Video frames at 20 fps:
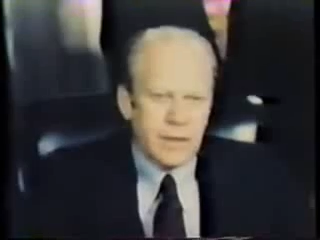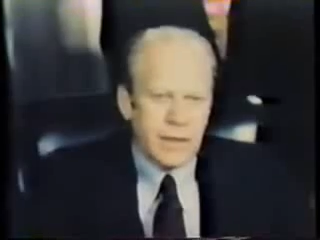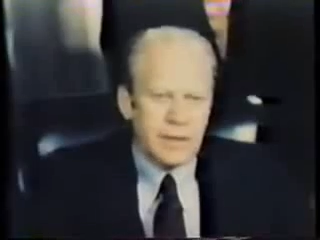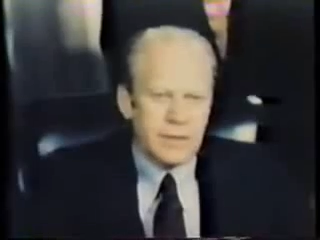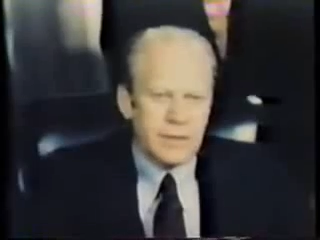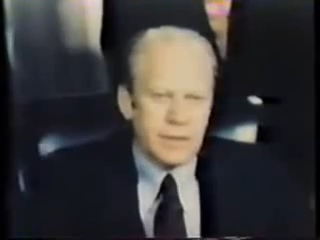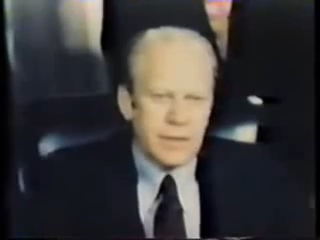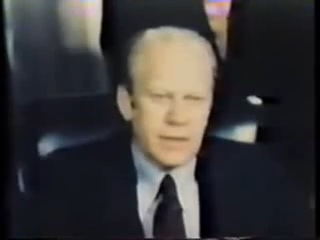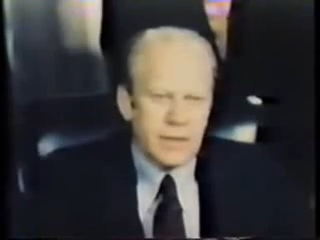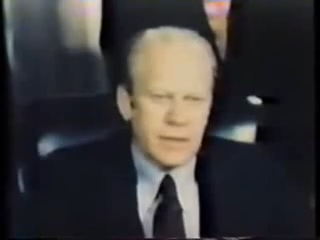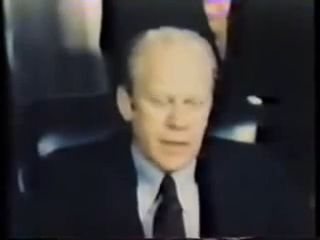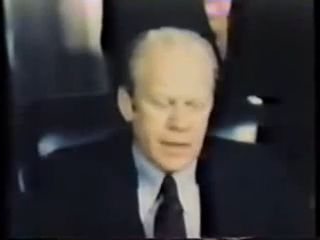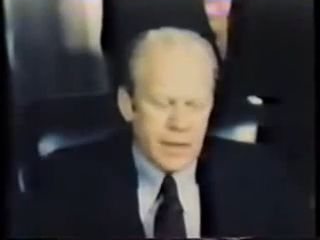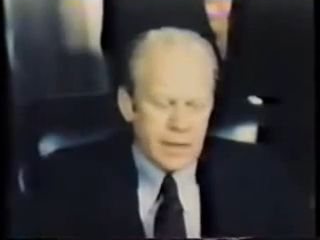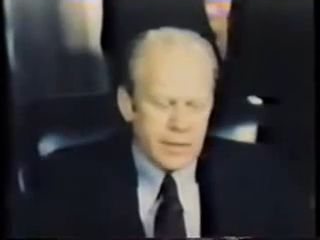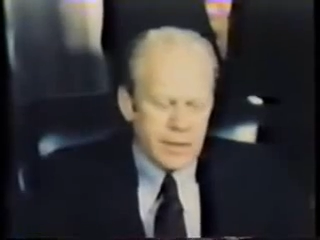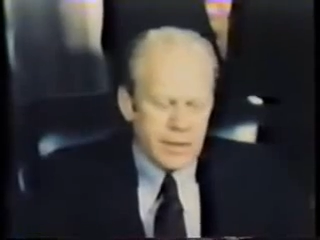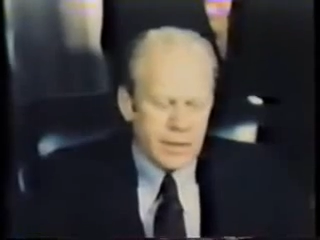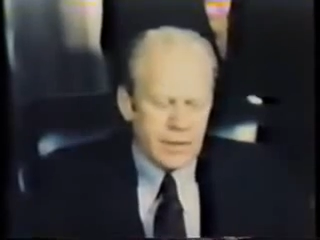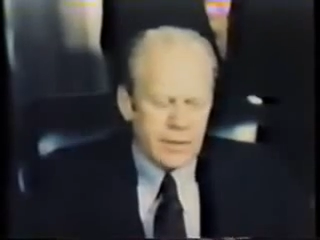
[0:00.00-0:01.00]
and
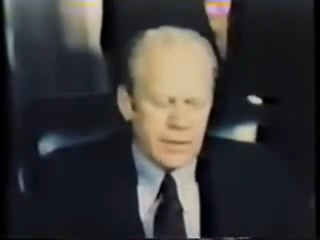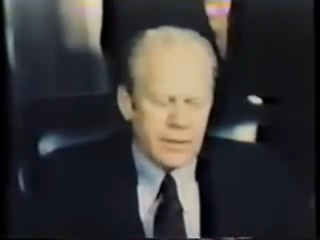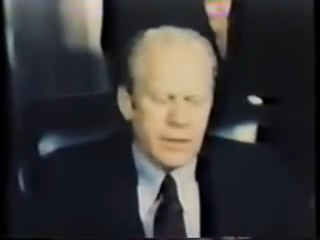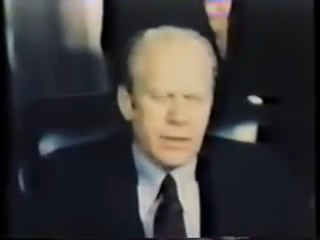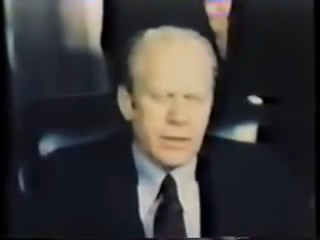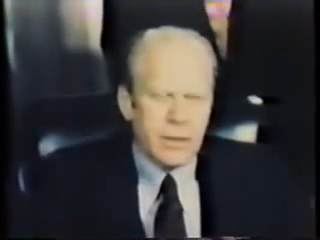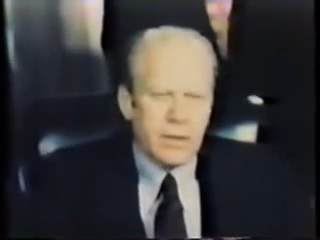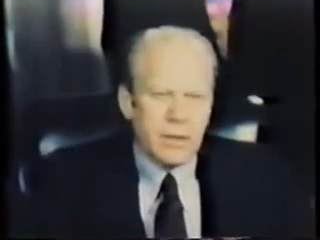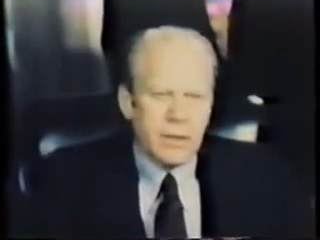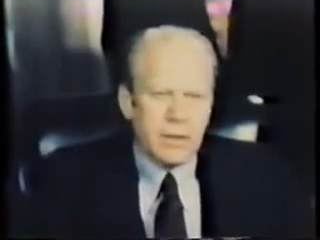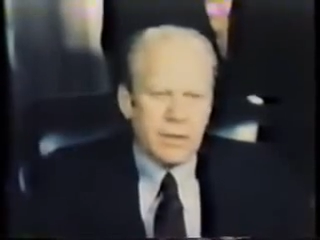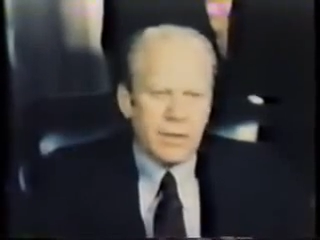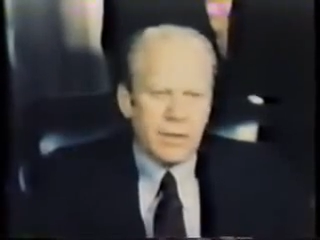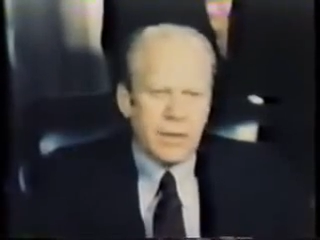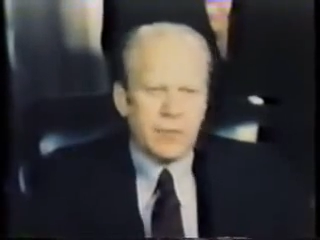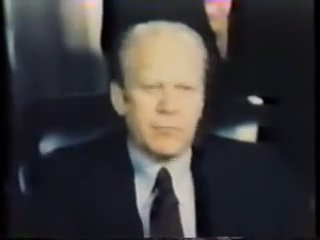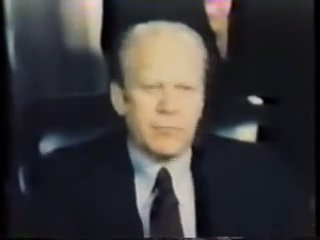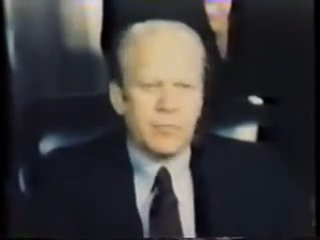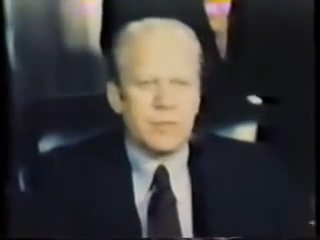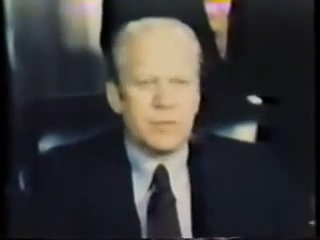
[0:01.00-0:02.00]
1919
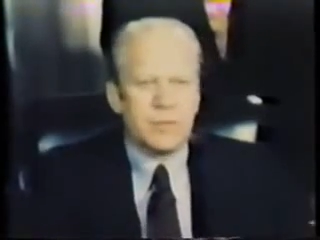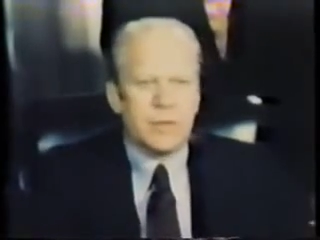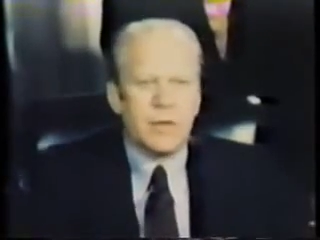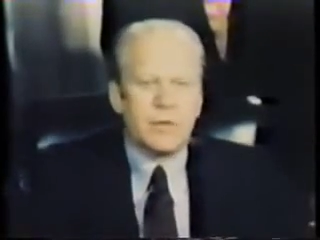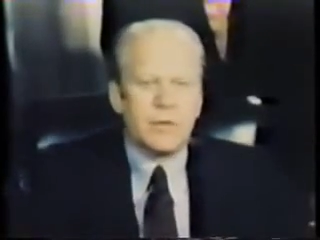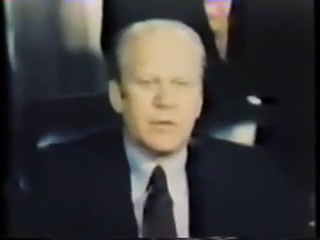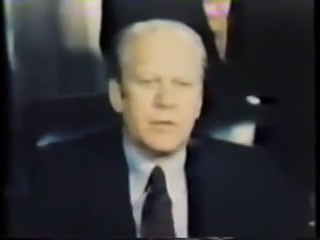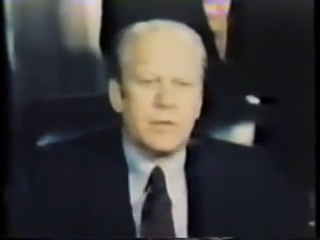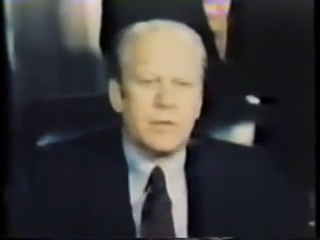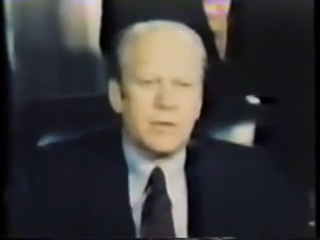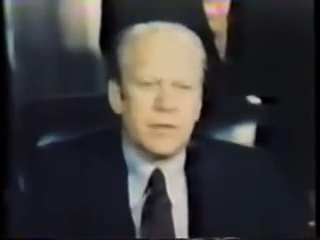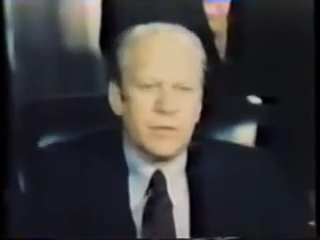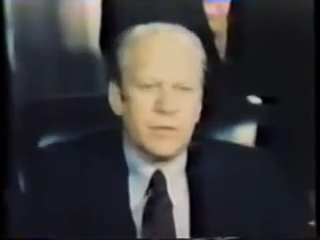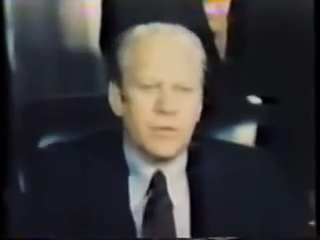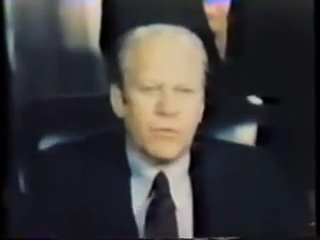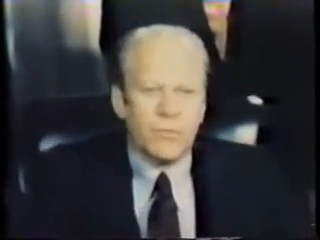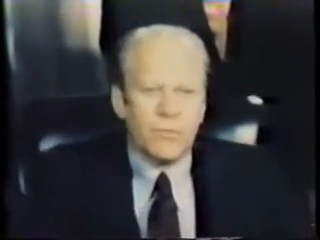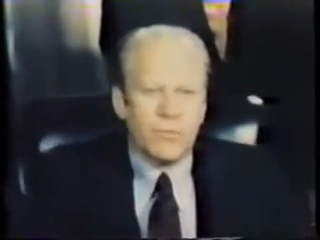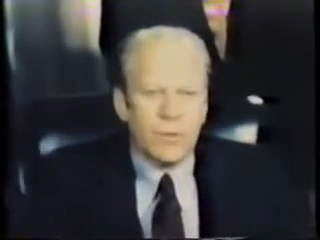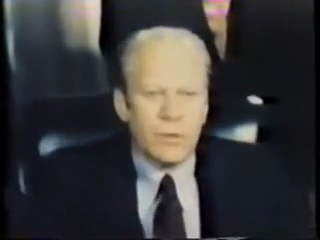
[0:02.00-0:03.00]
that resulted in
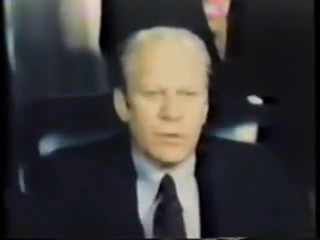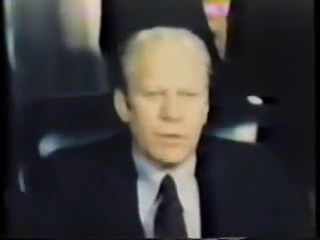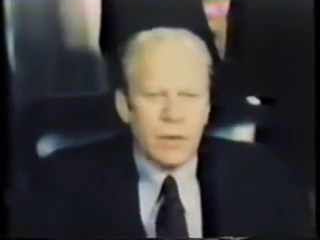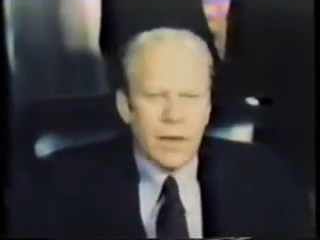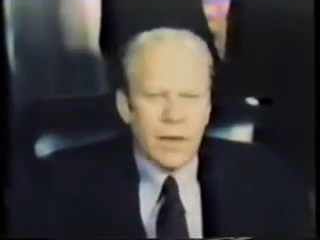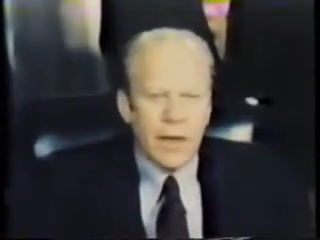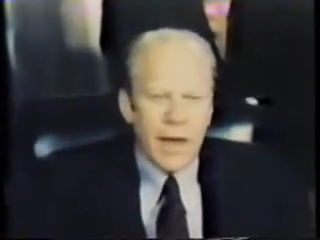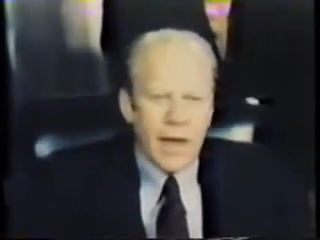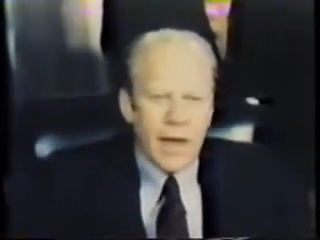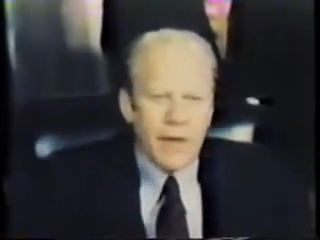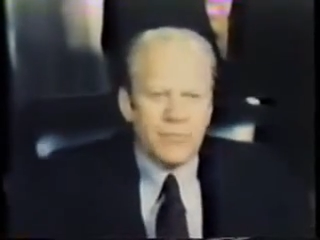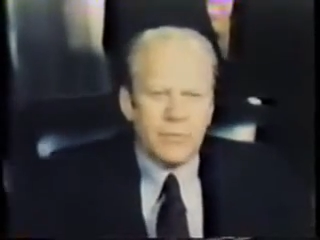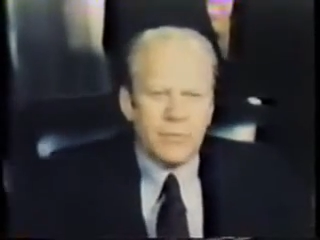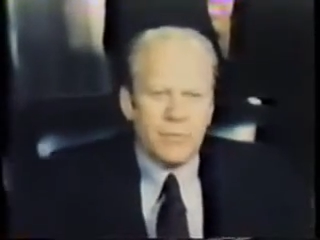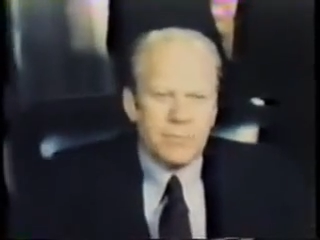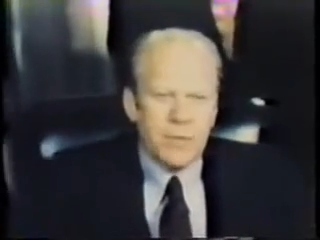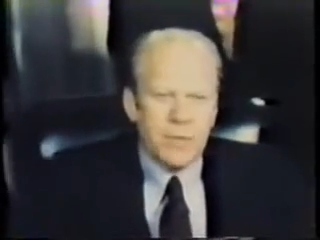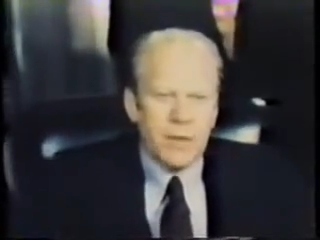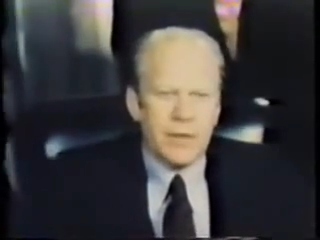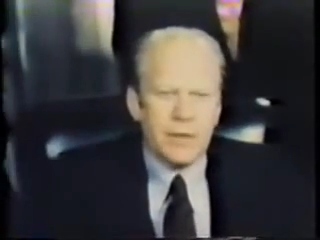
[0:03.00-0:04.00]
over half a
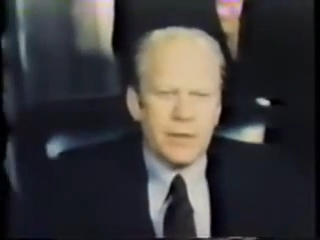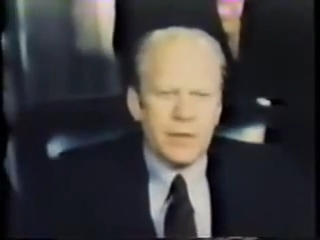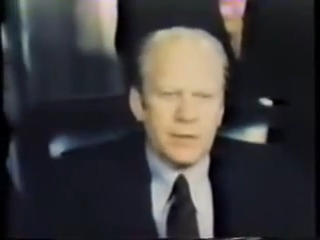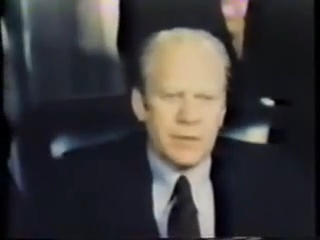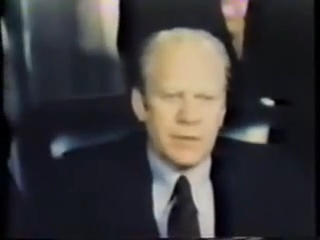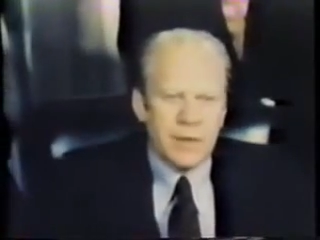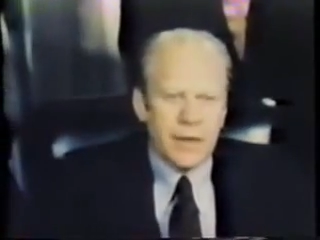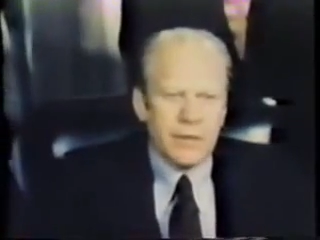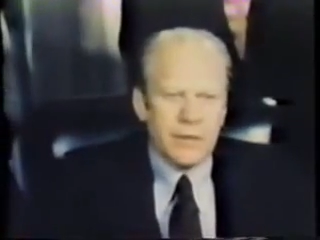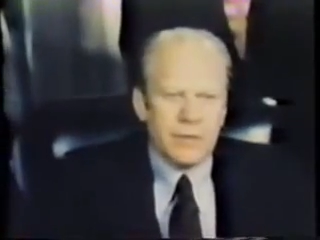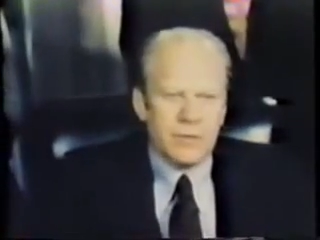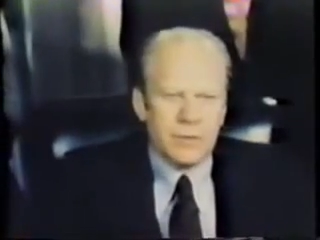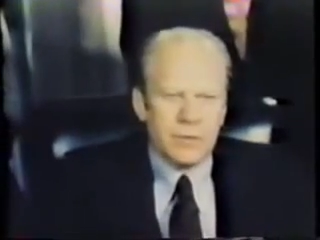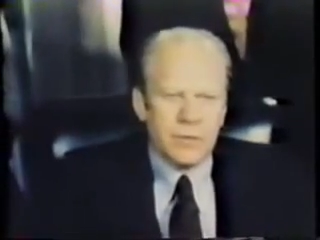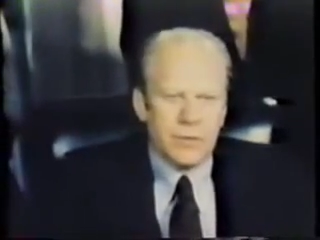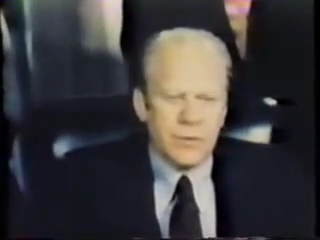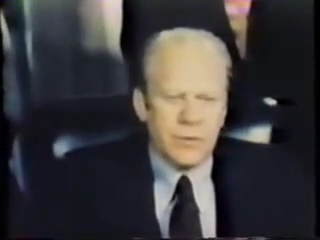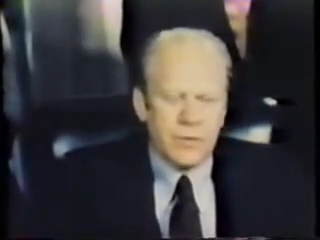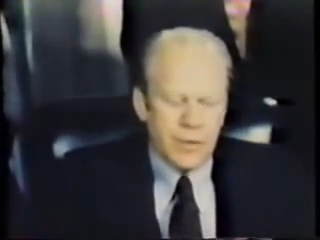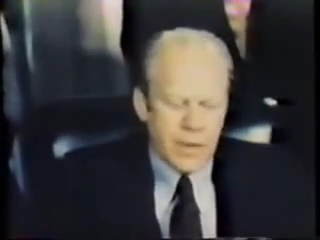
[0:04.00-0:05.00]
million deaths
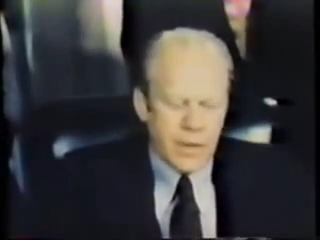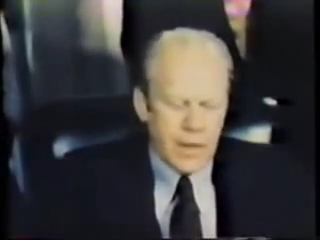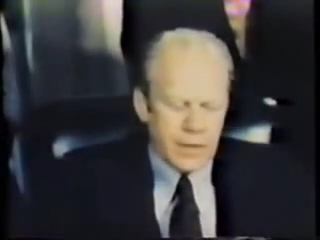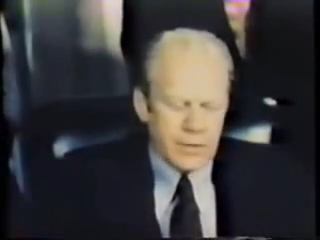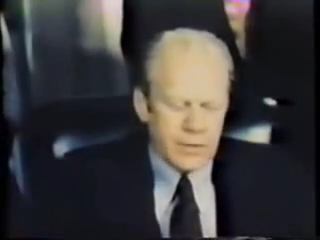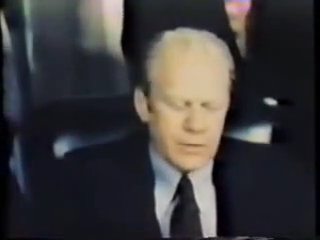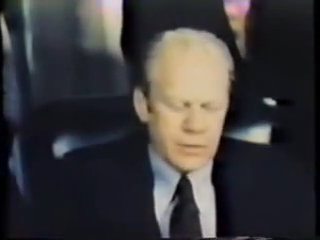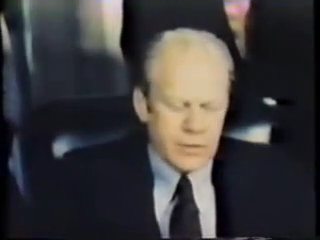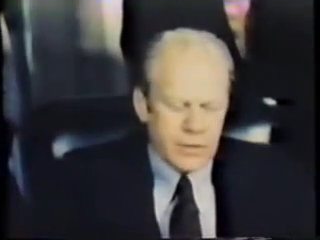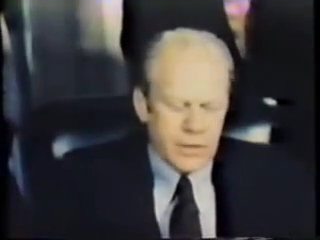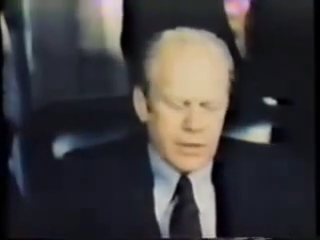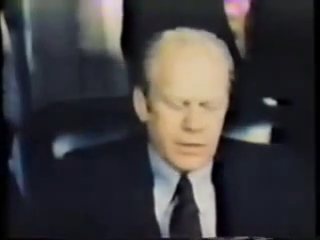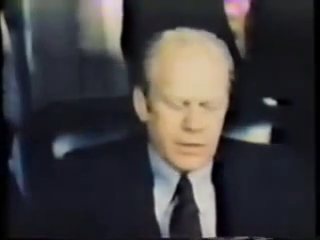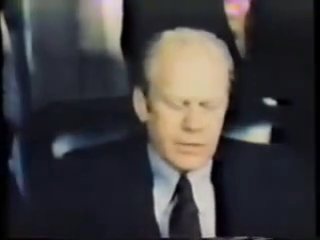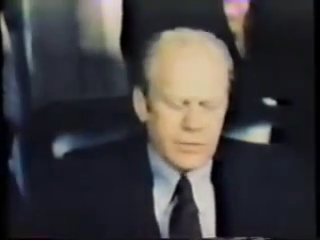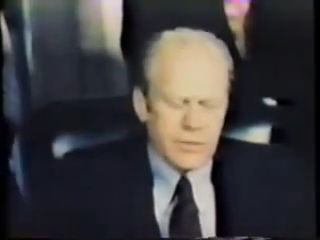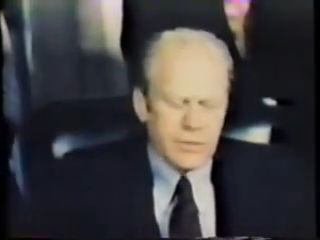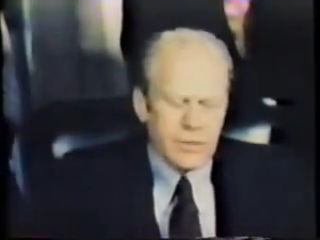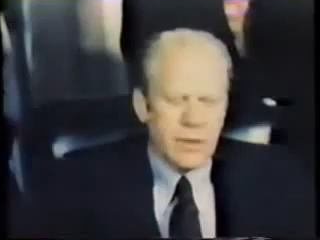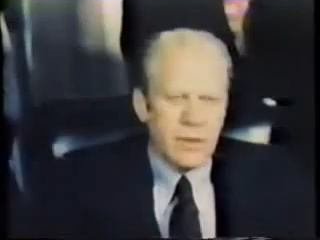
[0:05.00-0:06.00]
in the United
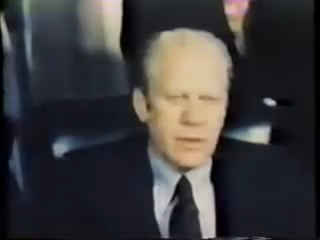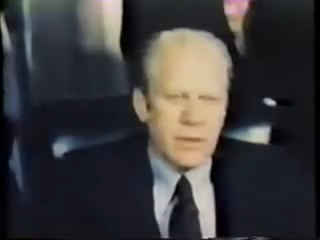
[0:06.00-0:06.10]
States,